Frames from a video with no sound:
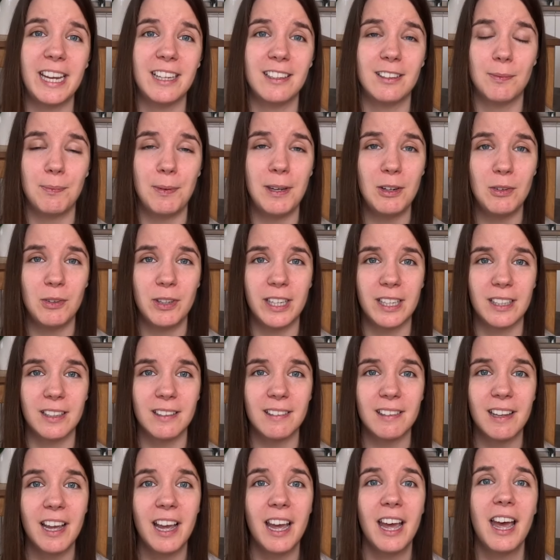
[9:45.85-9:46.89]

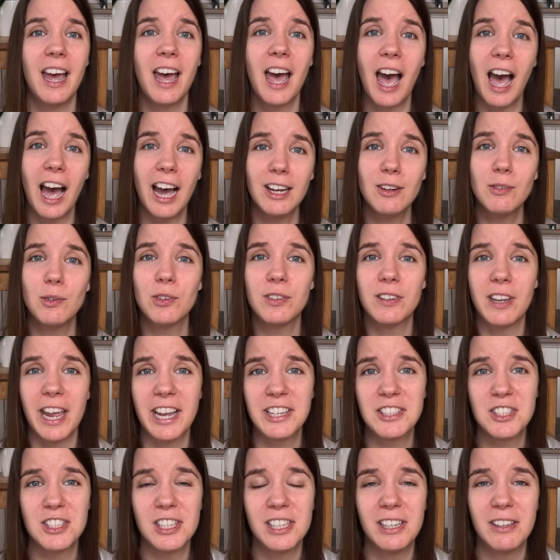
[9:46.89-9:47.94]
experience, I was
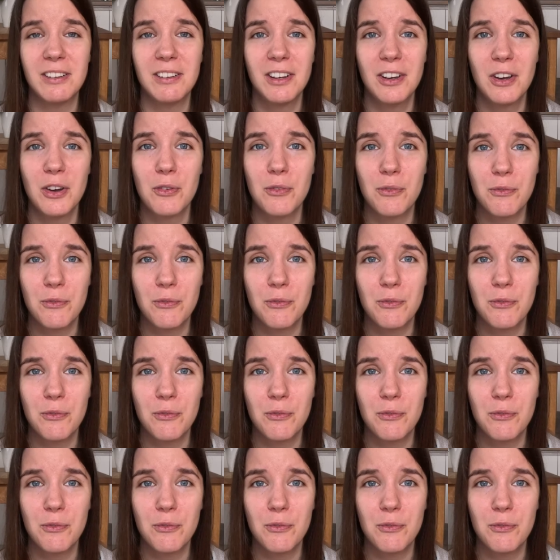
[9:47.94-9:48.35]
actually